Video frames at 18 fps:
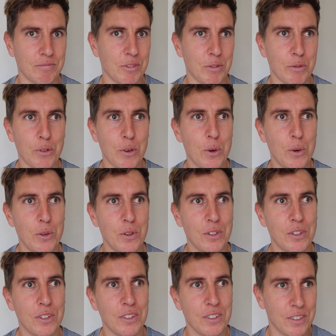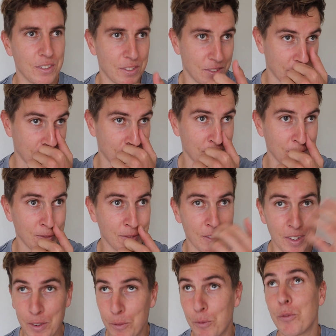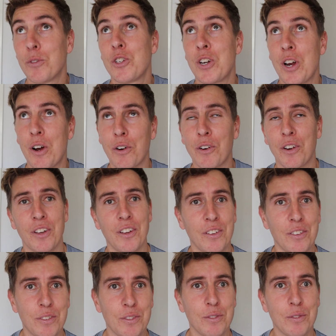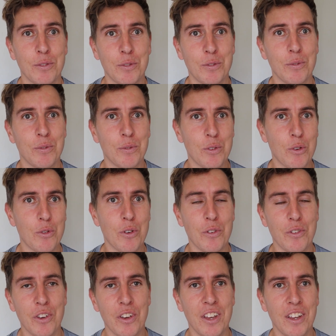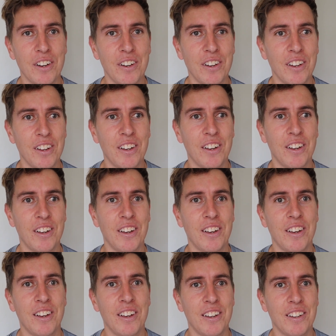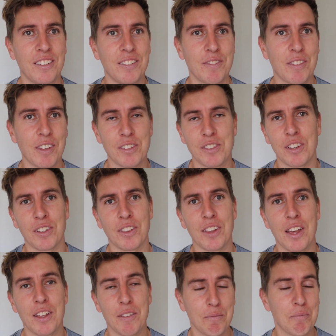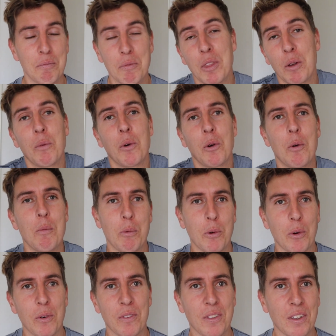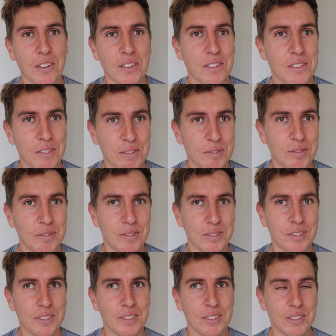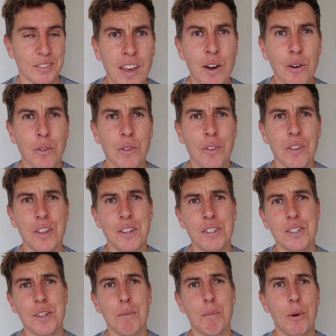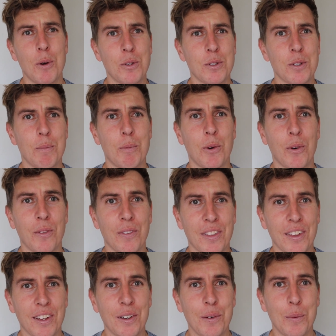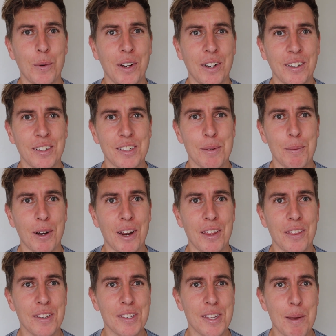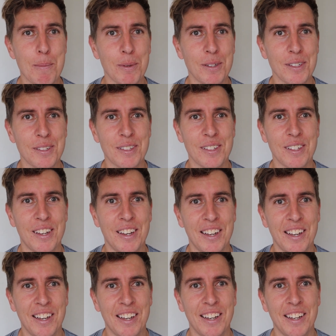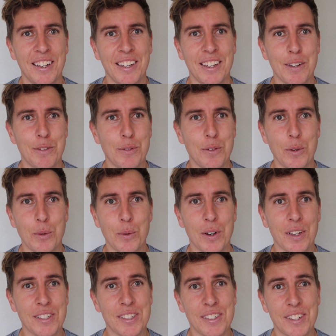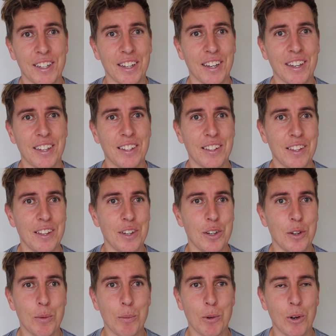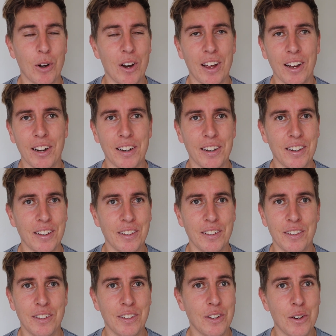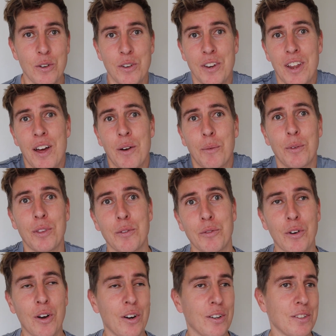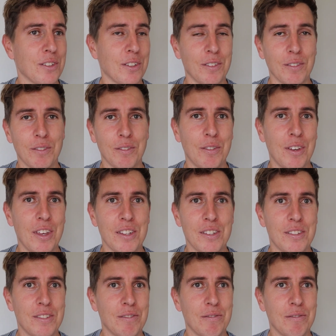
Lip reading: food, a shelter, roof over your head, things like that. The real important things. Health is the most important thing when something like this happens. If you are sick, then you're more likely to go down with the virus and get